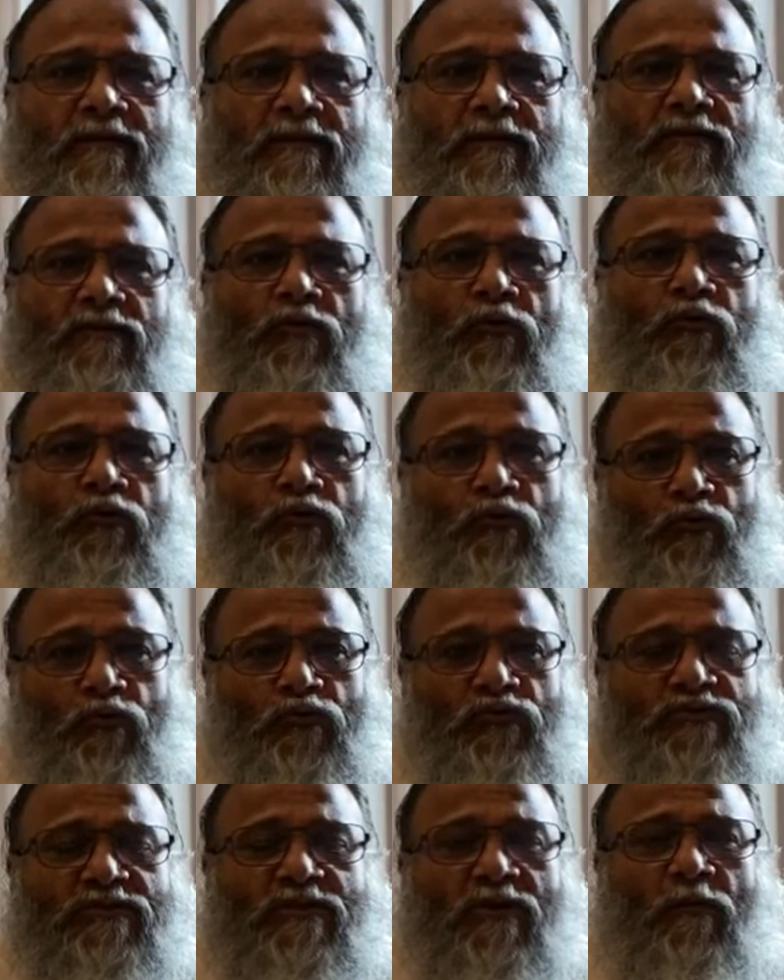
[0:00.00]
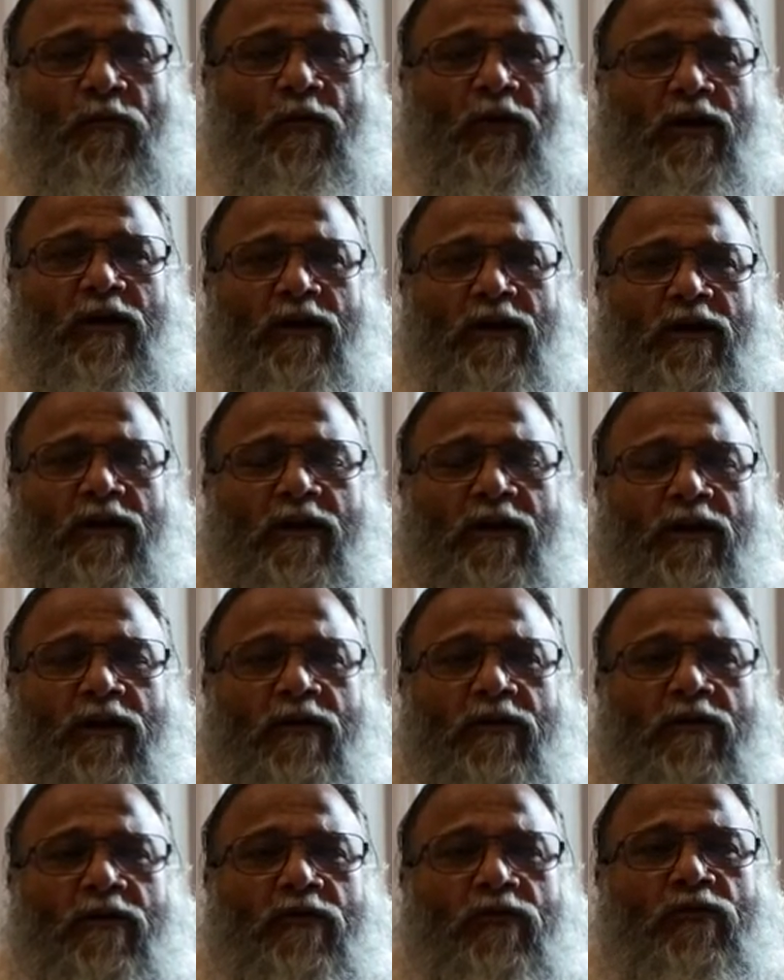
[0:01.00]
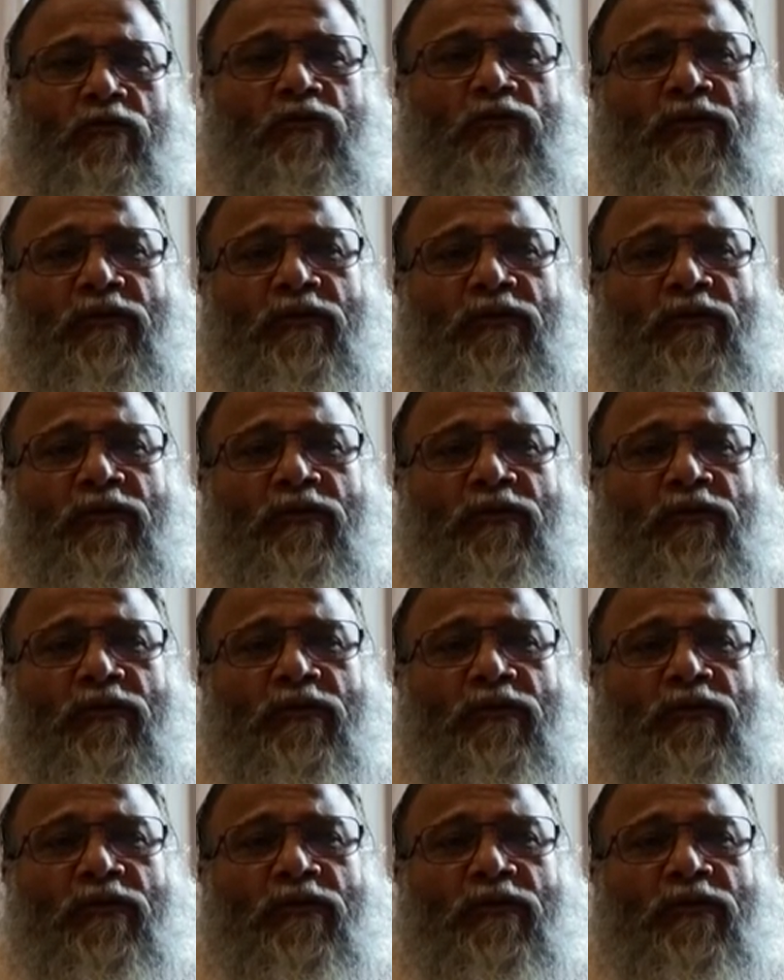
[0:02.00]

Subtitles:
So use the world to